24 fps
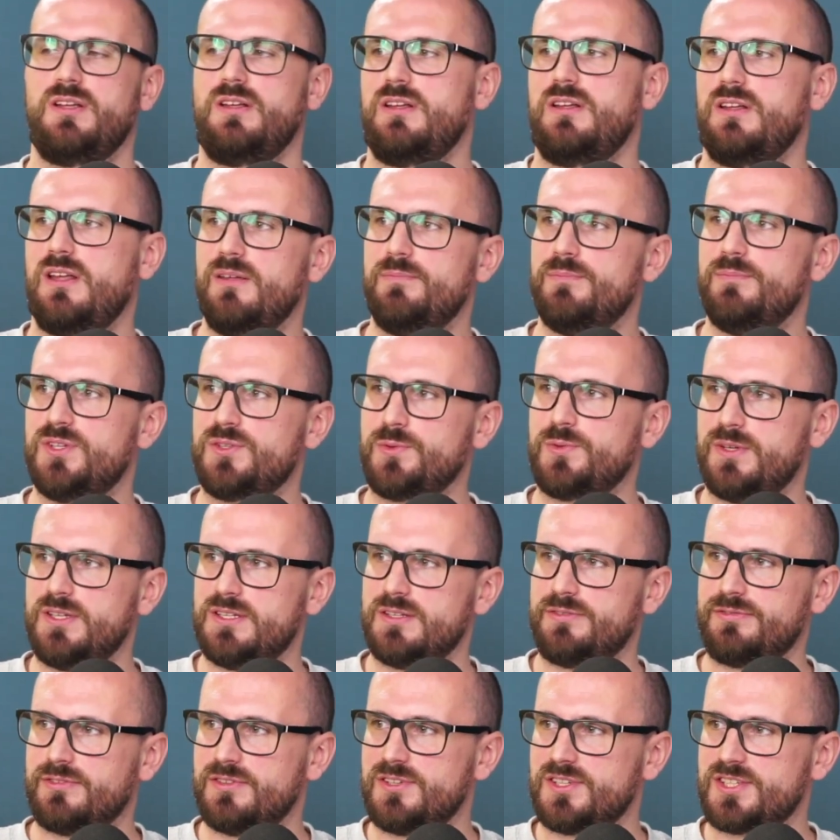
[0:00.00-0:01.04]
in between
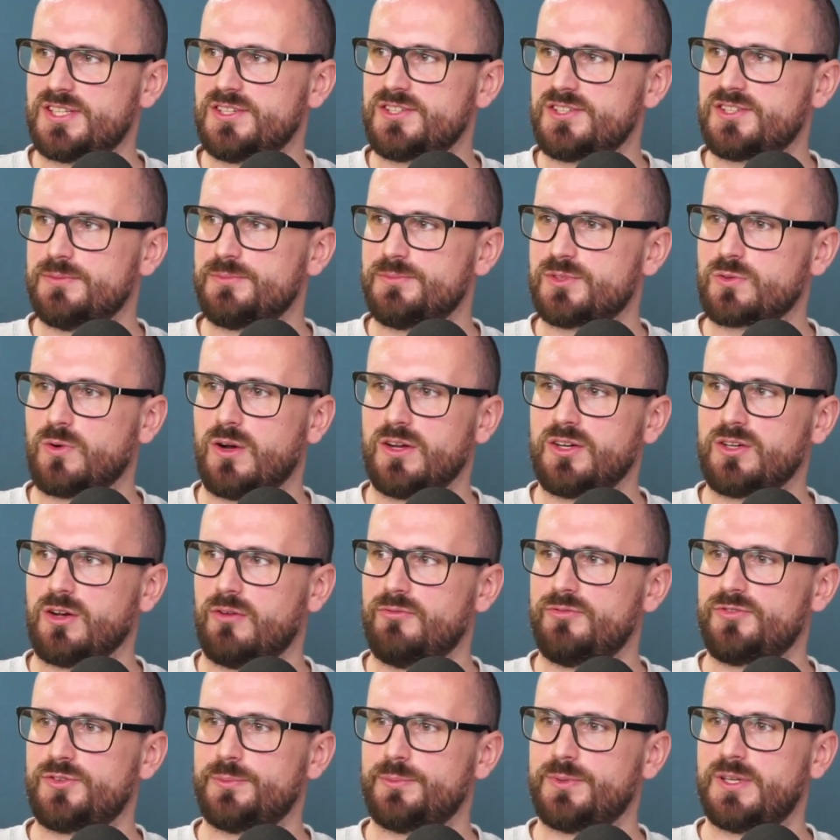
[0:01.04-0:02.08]
different systems quite
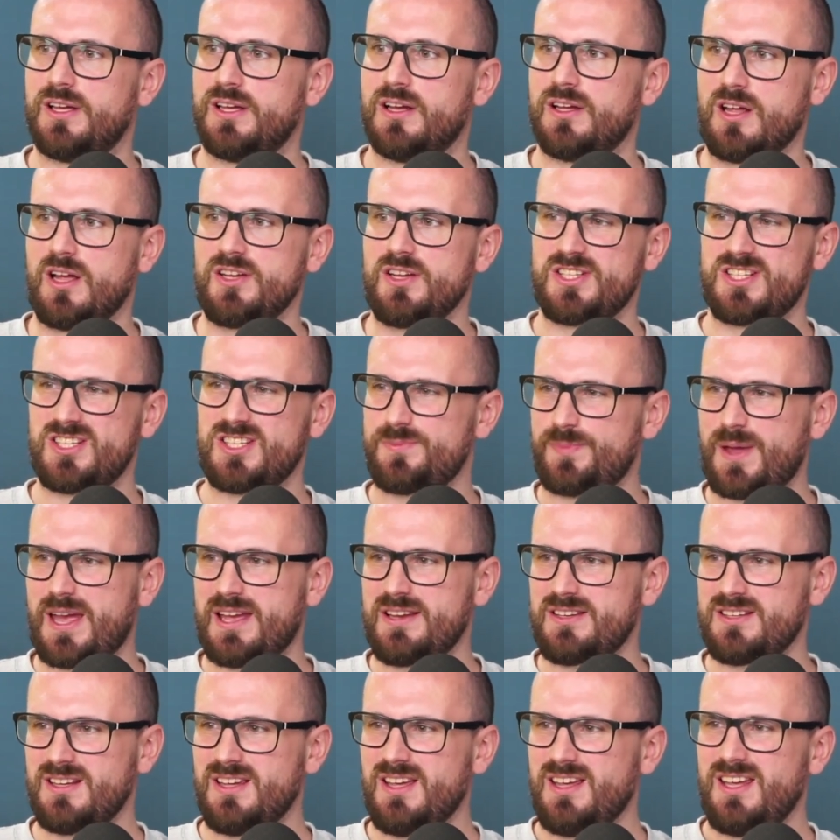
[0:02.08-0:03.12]
comfortably, I
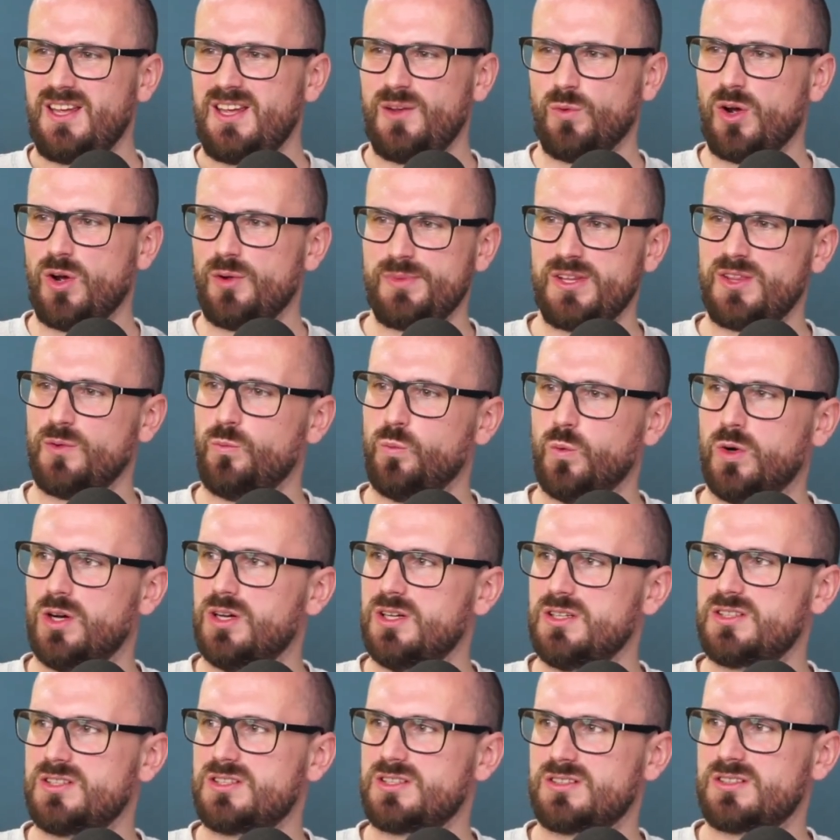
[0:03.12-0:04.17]
suspect it won't be the
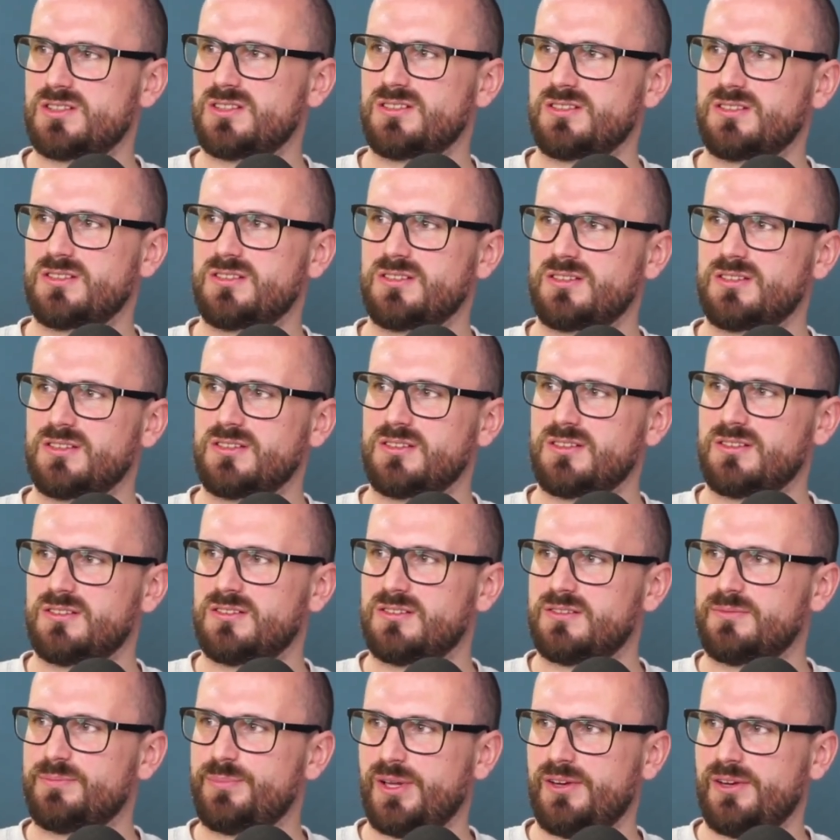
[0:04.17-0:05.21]
worst
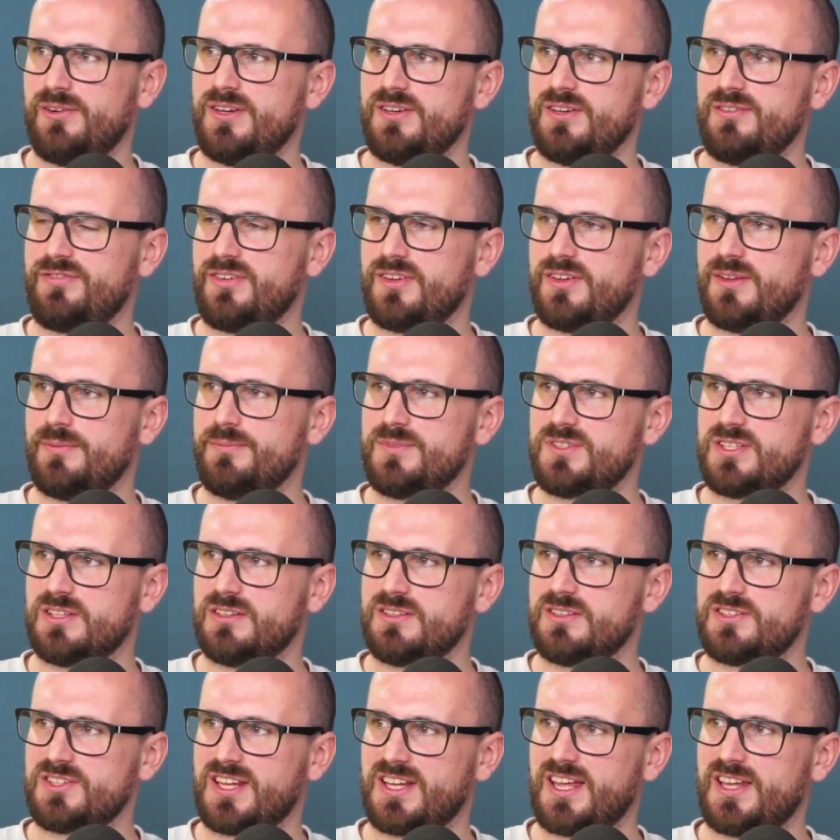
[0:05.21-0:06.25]
period for them to
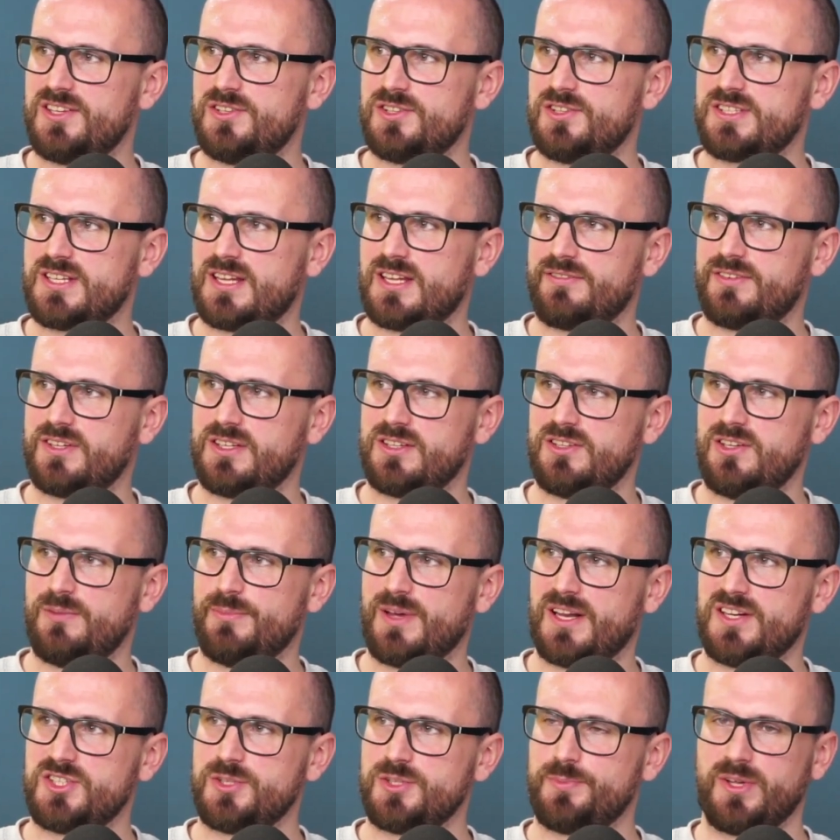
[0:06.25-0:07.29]
get used to having a new
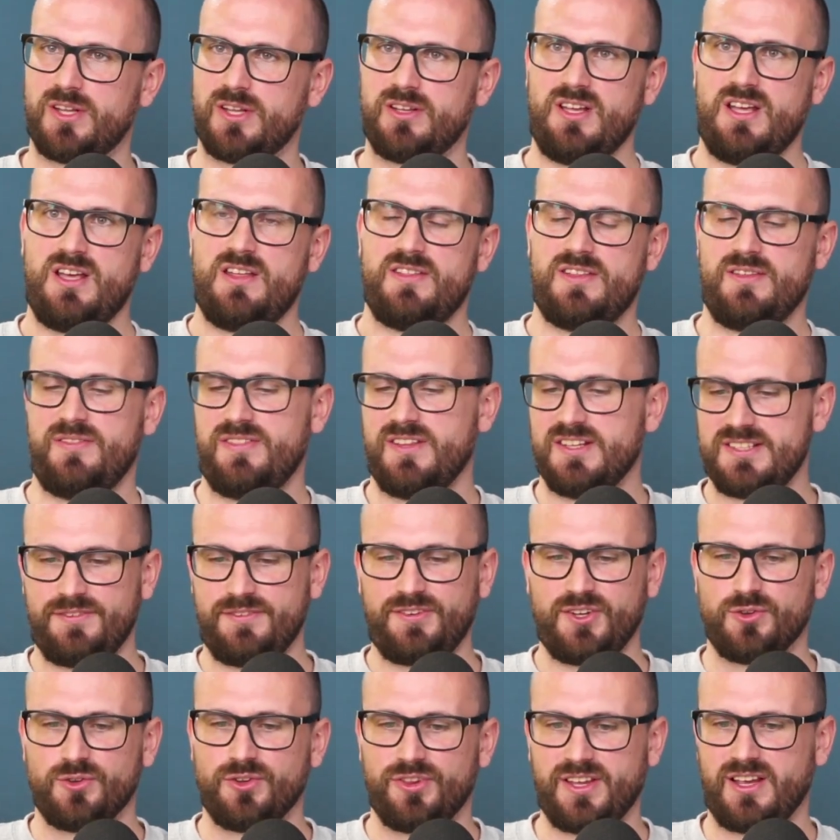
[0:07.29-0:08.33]
manager. But the
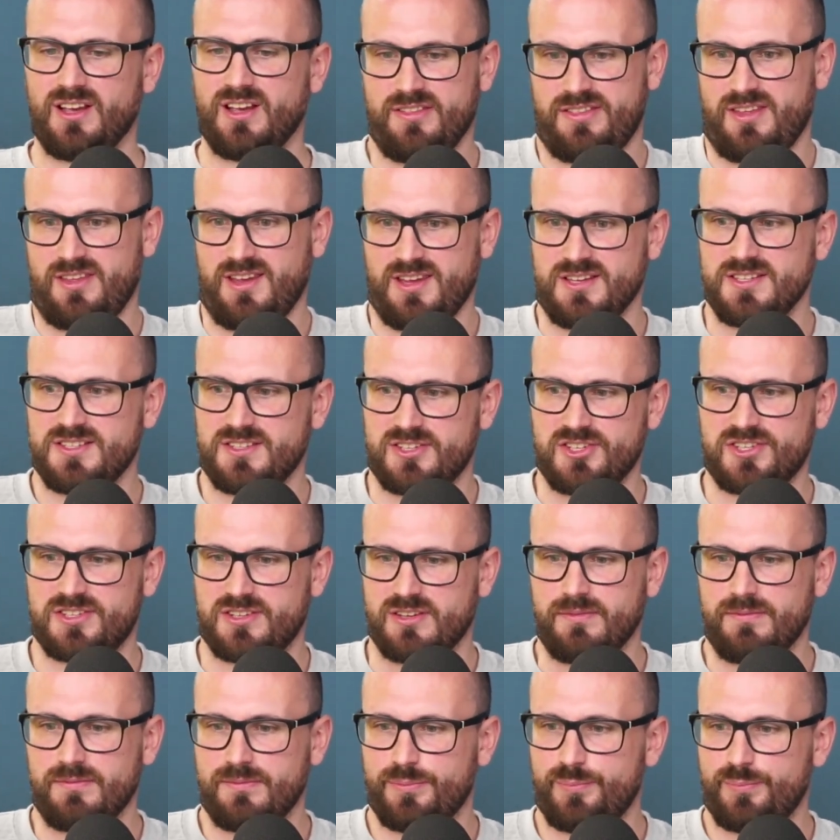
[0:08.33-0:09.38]
difficult thing, I think, is just
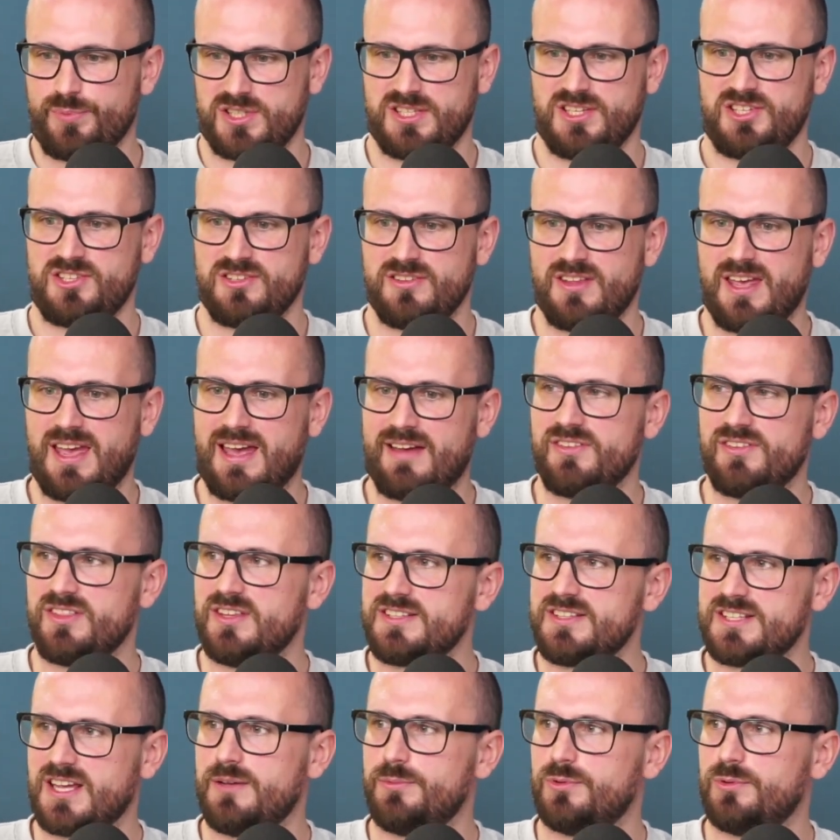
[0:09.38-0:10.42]
the position they have in the
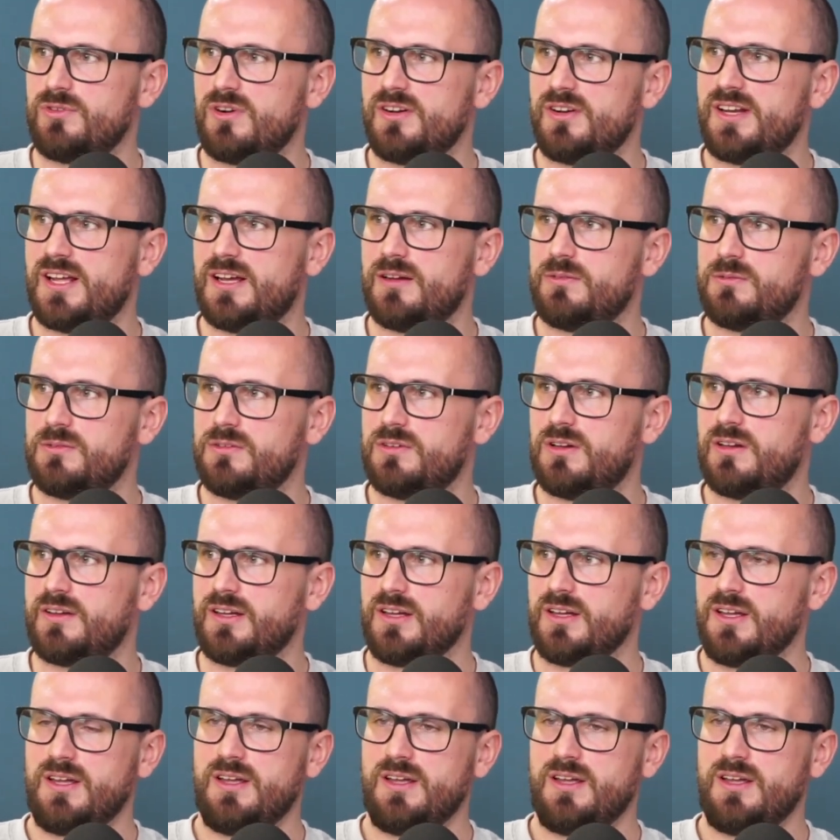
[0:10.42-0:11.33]
table right now. Like,